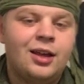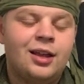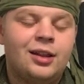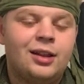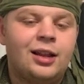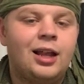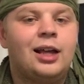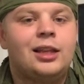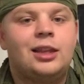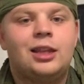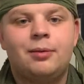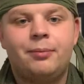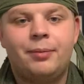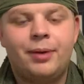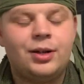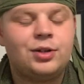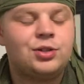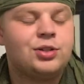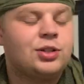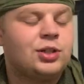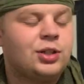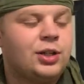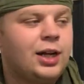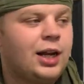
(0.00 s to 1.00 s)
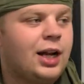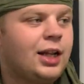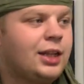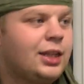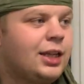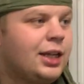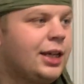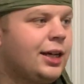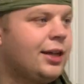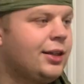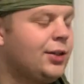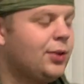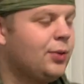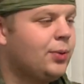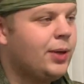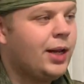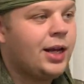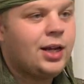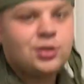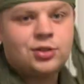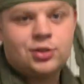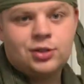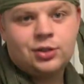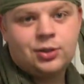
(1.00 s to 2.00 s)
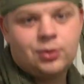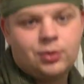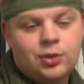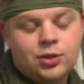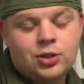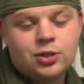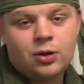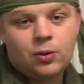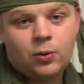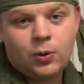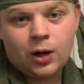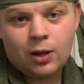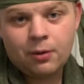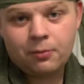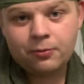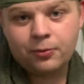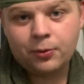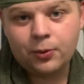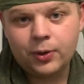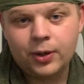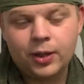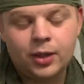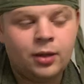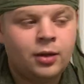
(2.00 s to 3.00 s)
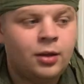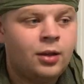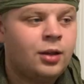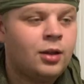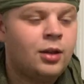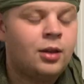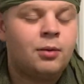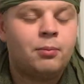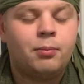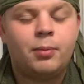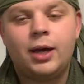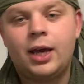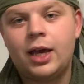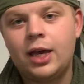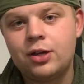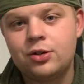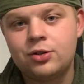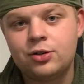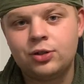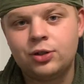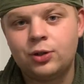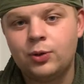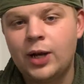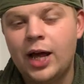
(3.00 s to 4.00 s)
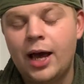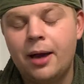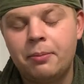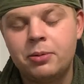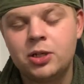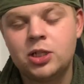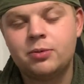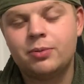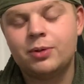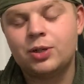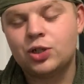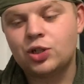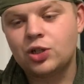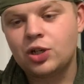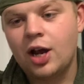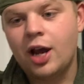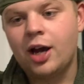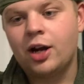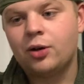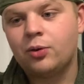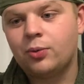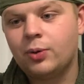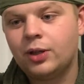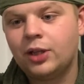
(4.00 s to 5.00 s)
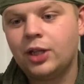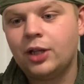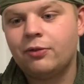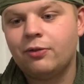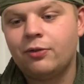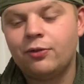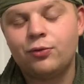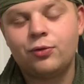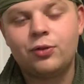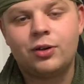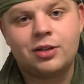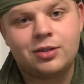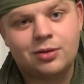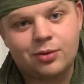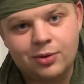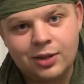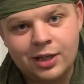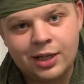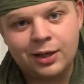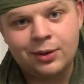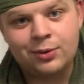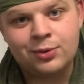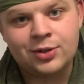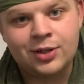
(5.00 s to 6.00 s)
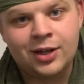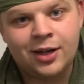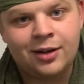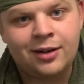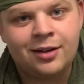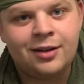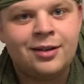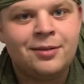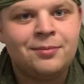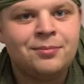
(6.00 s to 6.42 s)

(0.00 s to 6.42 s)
Not to mention you gotta take it to an Asian dude to sew it up for you. My Asian dude happens to be John, who we did for free, so thank you, John.